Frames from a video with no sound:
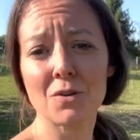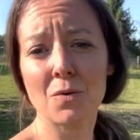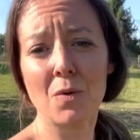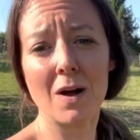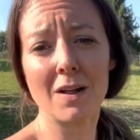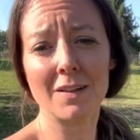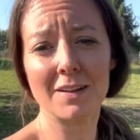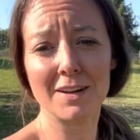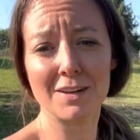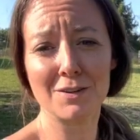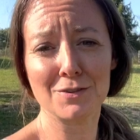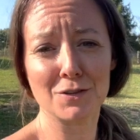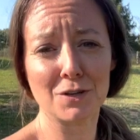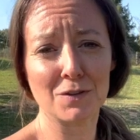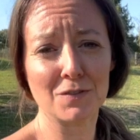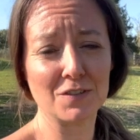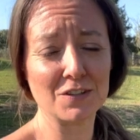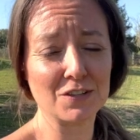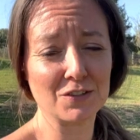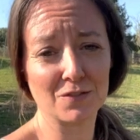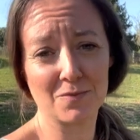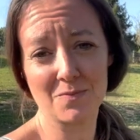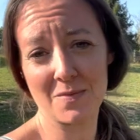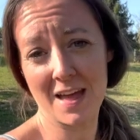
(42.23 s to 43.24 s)
quality
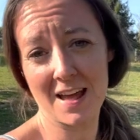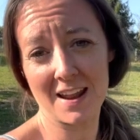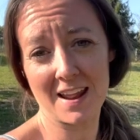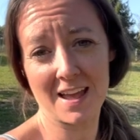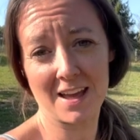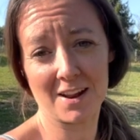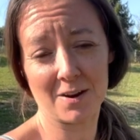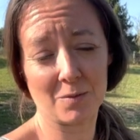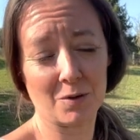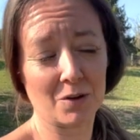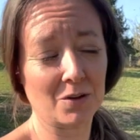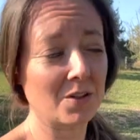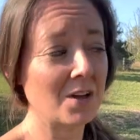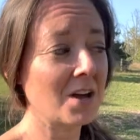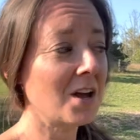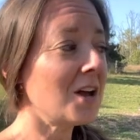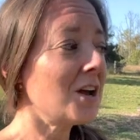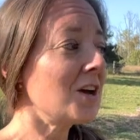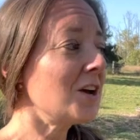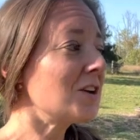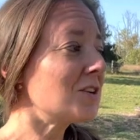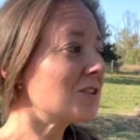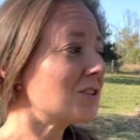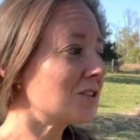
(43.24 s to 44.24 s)
service from that animal.
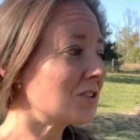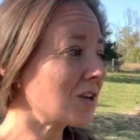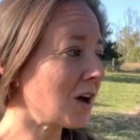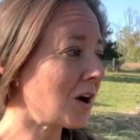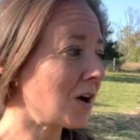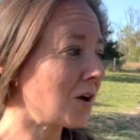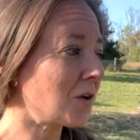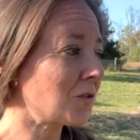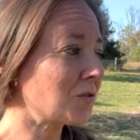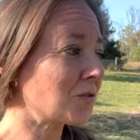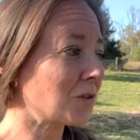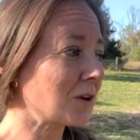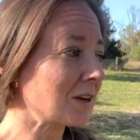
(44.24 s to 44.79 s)
So, for